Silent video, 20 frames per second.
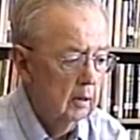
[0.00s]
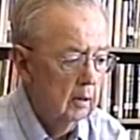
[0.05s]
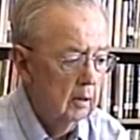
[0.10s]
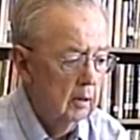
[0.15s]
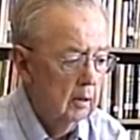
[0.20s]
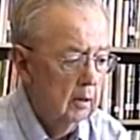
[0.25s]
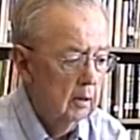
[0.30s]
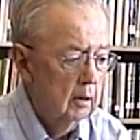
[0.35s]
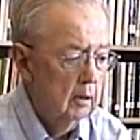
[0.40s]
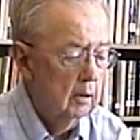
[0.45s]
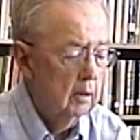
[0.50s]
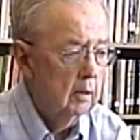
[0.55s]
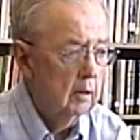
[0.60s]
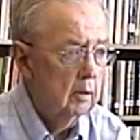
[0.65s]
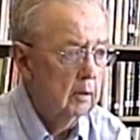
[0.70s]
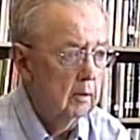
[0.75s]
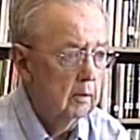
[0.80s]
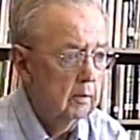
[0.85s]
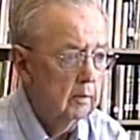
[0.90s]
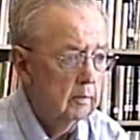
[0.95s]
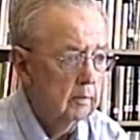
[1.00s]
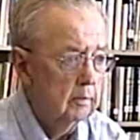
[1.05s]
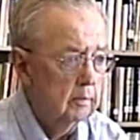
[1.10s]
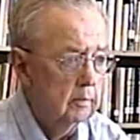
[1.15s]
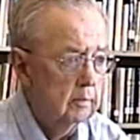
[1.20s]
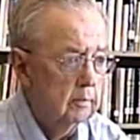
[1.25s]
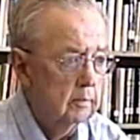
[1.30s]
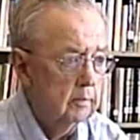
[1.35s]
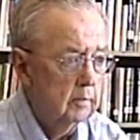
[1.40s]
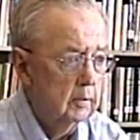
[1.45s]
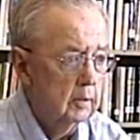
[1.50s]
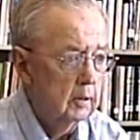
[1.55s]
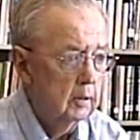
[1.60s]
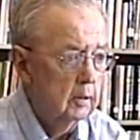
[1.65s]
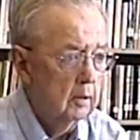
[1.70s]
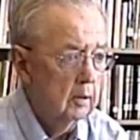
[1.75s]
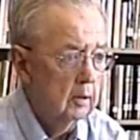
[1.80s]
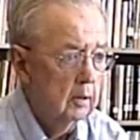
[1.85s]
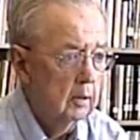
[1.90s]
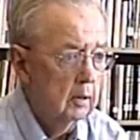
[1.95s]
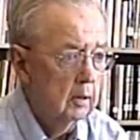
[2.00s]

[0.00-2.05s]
By then you were 22 years old.